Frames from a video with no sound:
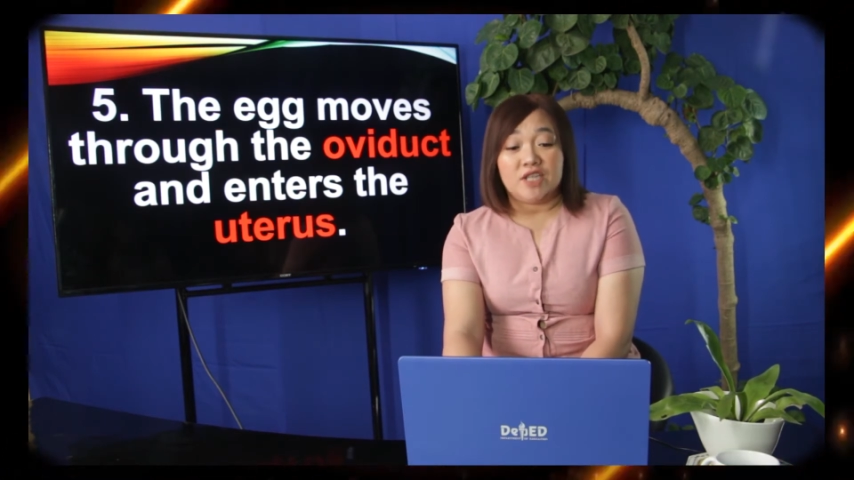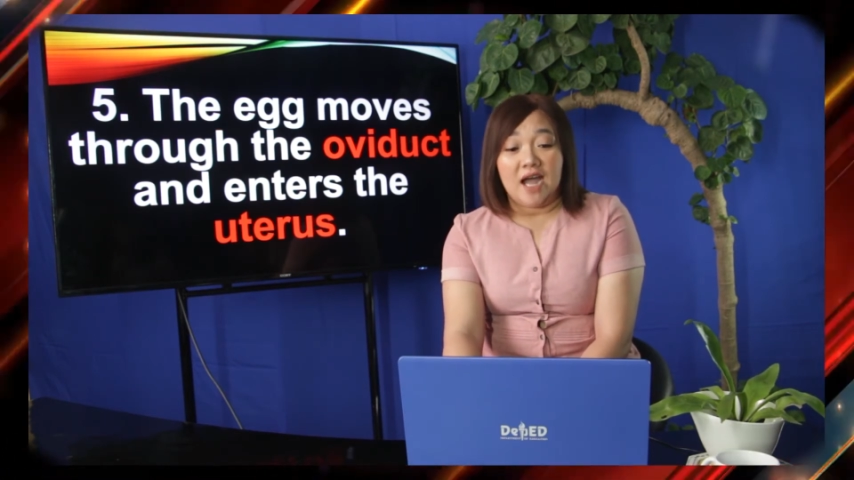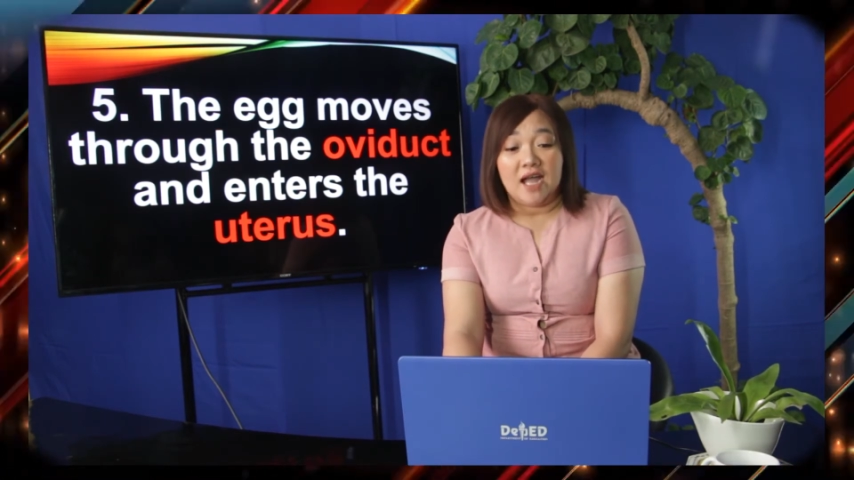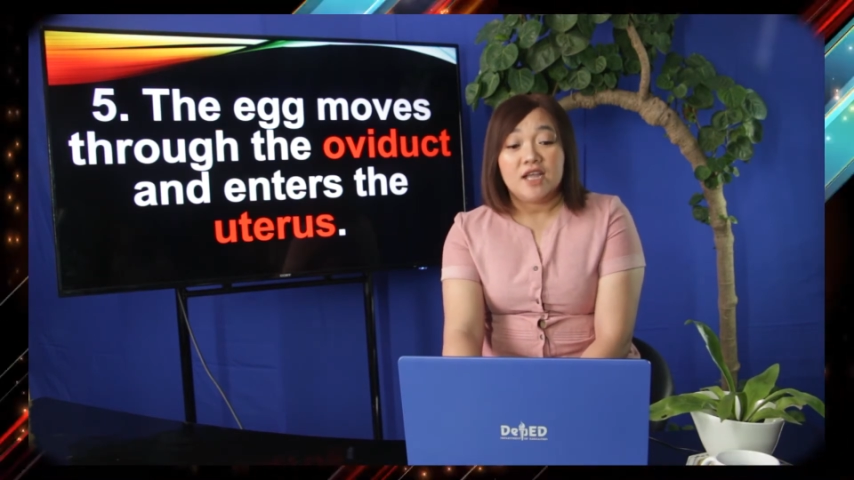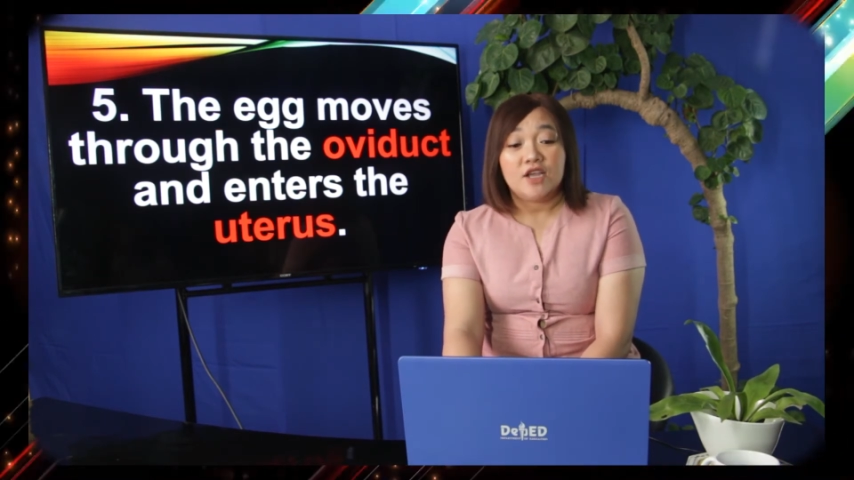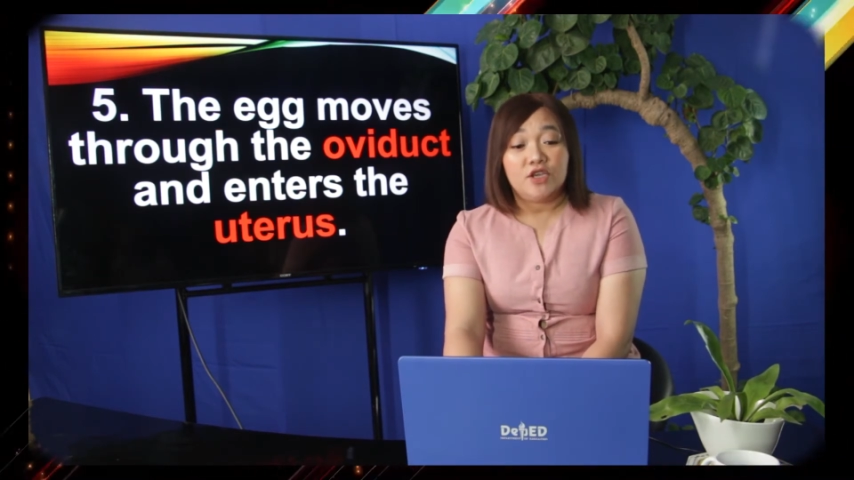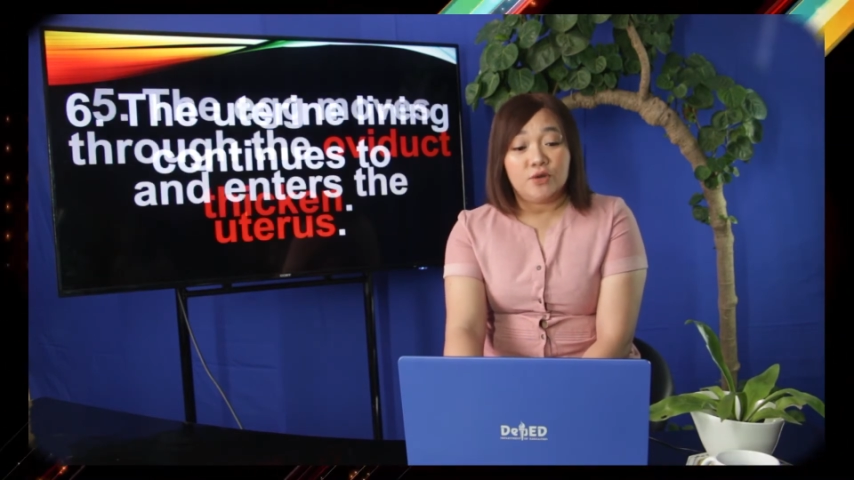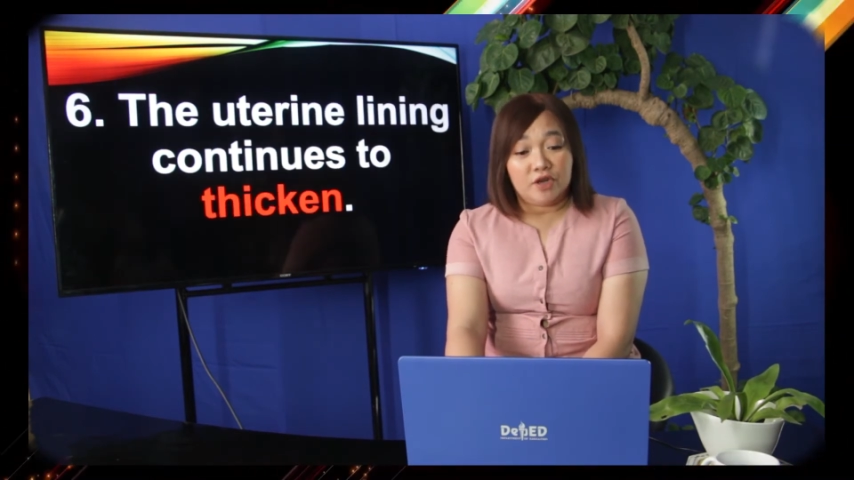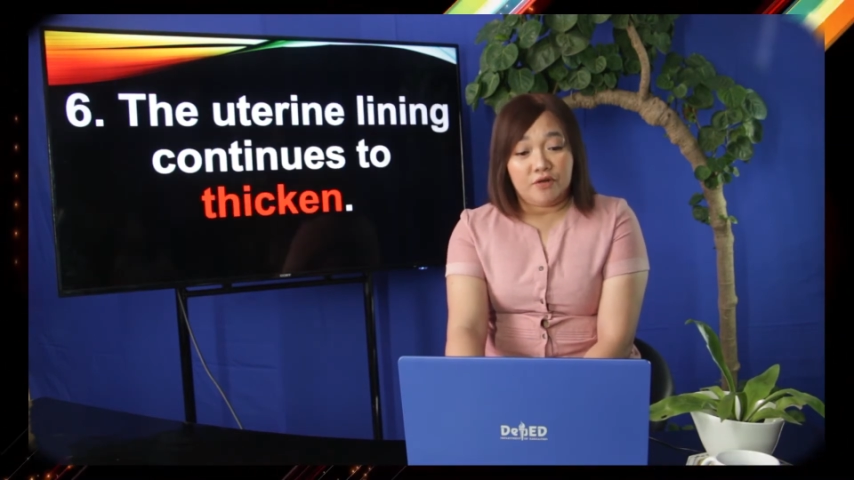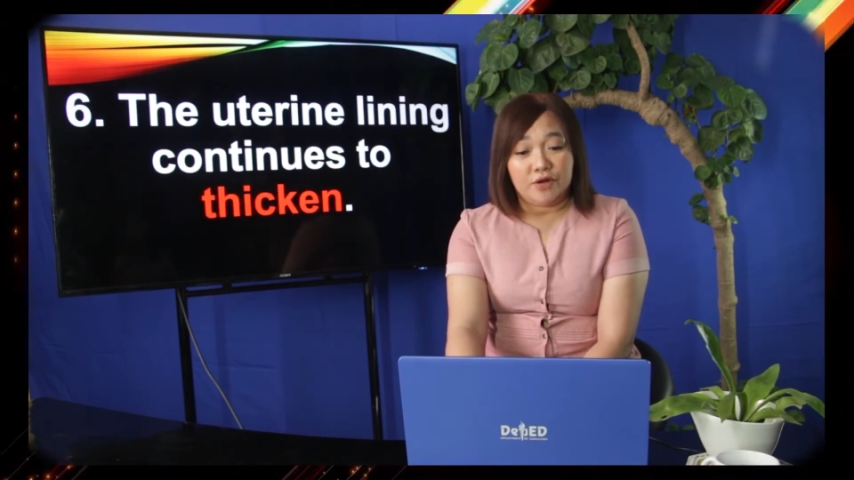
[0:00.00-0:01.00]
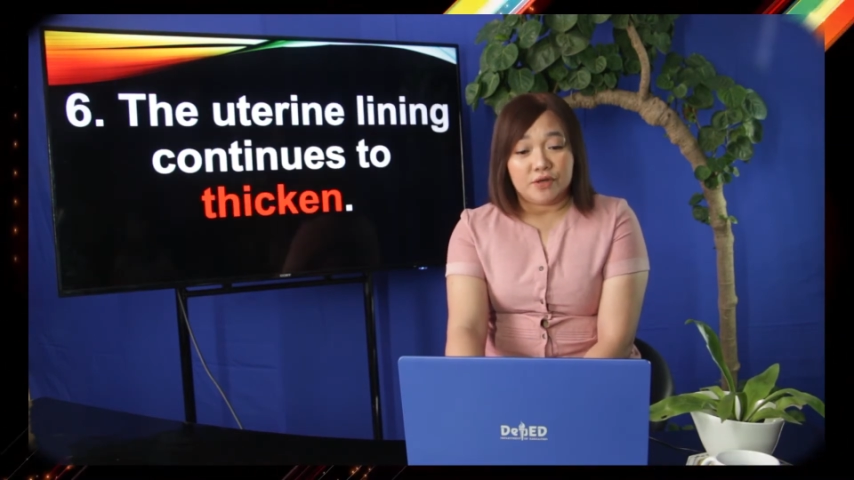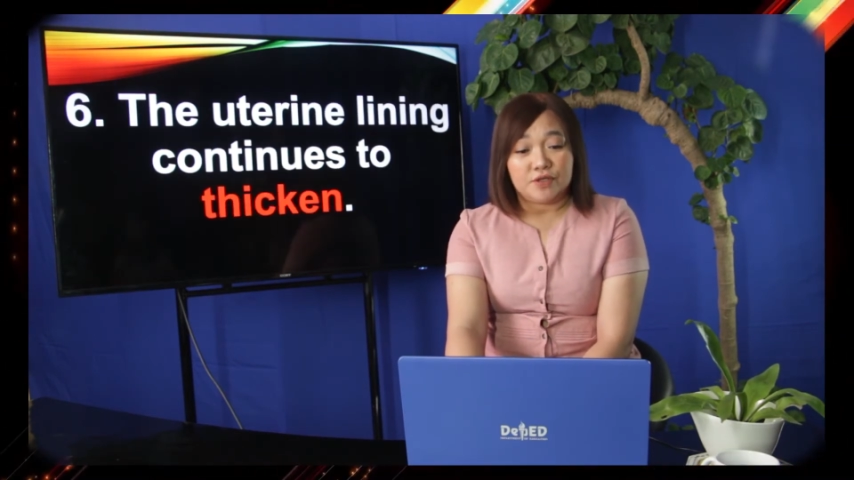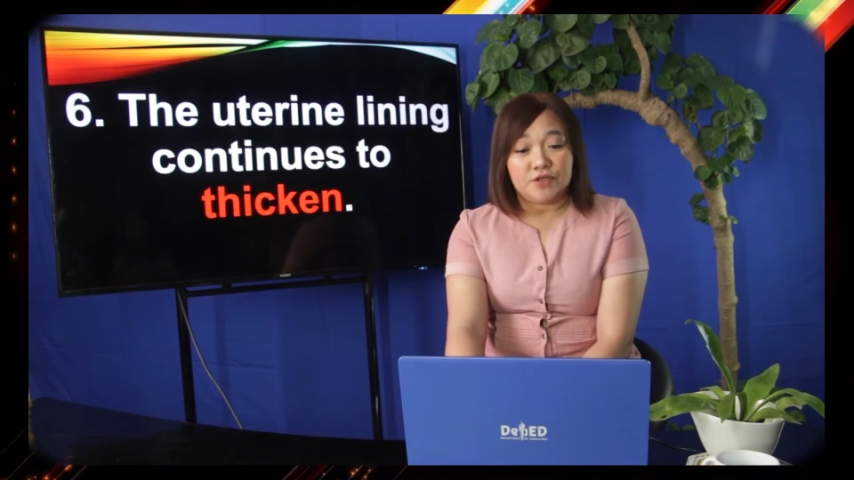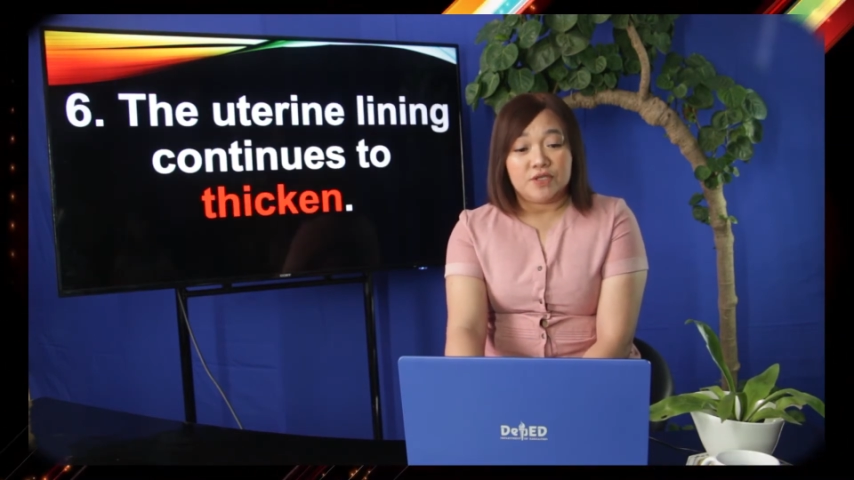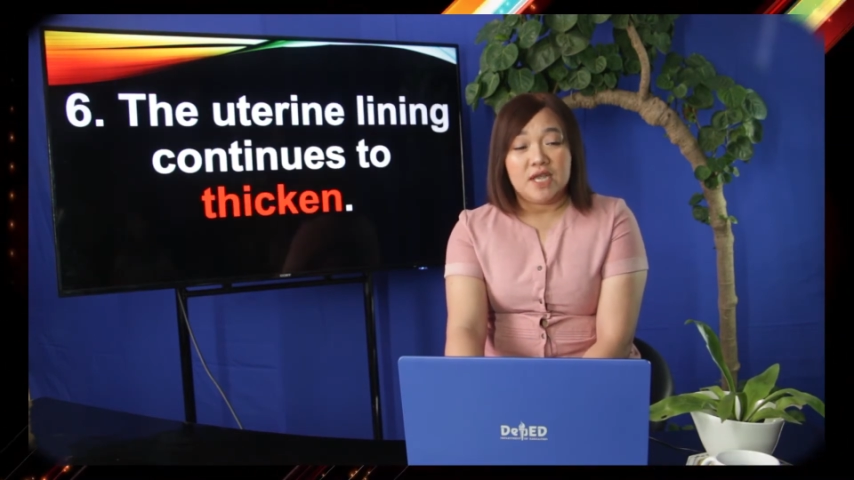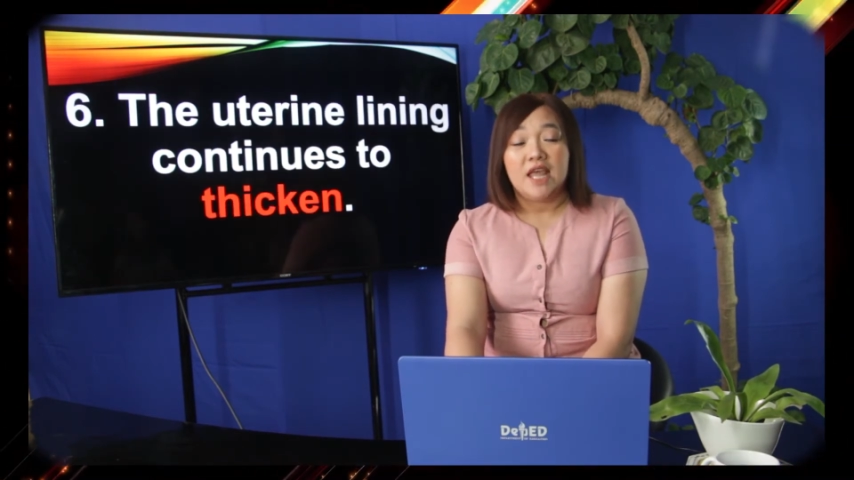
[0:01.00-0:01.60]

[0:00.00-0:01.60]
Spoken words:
the uterus.